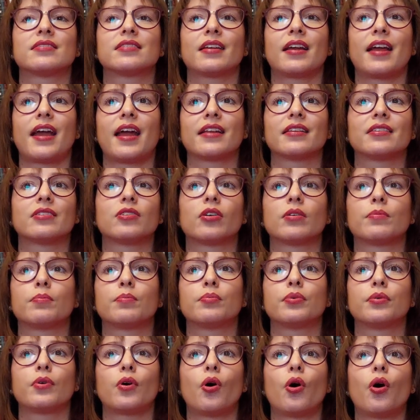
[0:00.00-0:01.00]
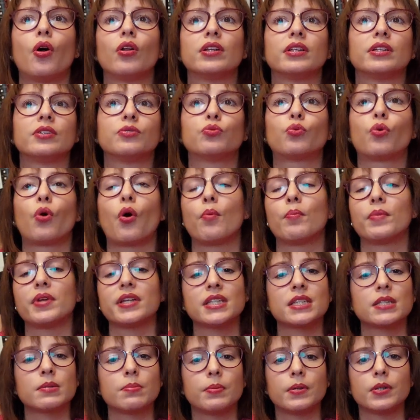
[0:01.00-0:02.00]
end up all in
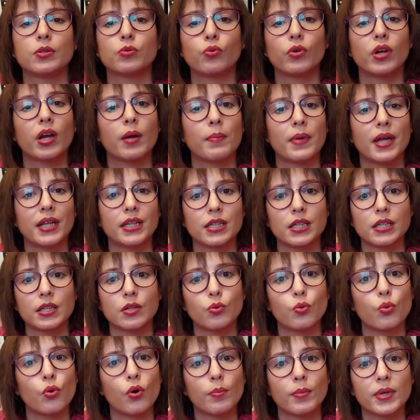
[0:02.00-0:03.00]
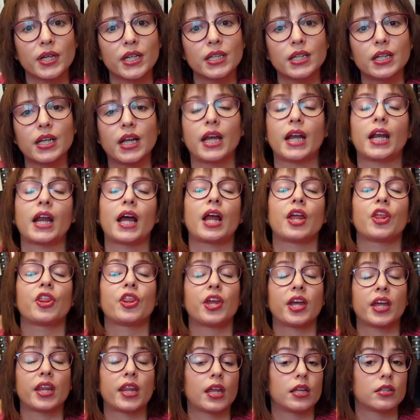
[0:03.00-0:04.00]
romance between a man and a woman, and I
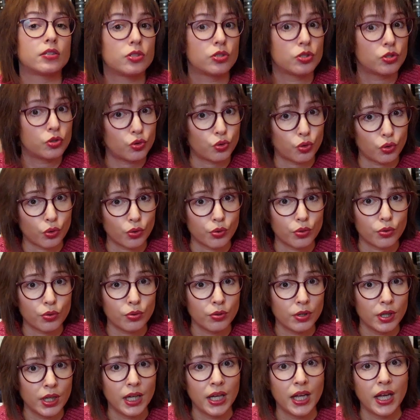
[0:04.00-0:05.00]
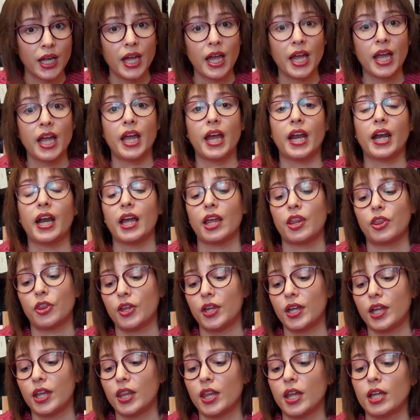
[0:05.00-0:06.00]
think that's true, and I
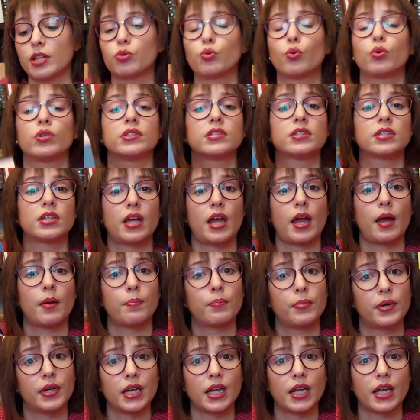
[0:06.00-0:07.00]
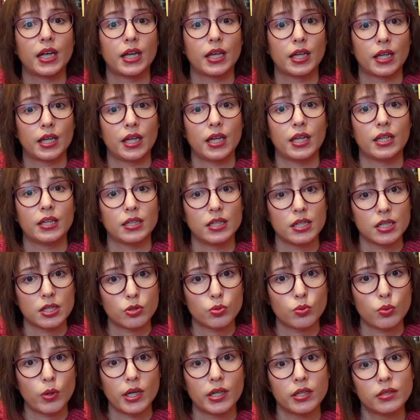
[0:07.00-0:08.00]
think that what's happening in
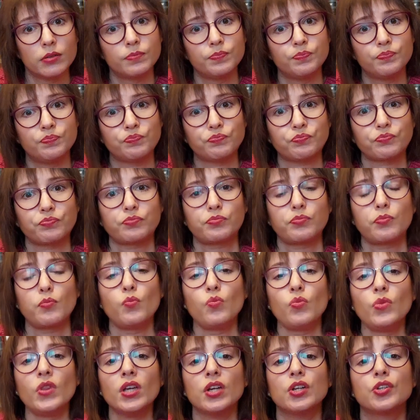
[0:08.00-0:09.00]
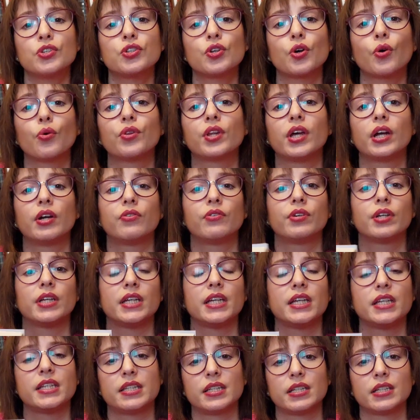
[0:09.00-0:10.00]
this one, so there
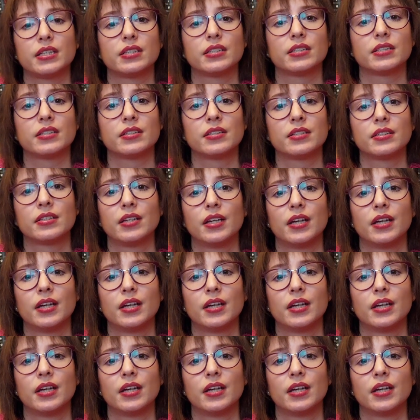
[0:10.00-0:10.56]
isn't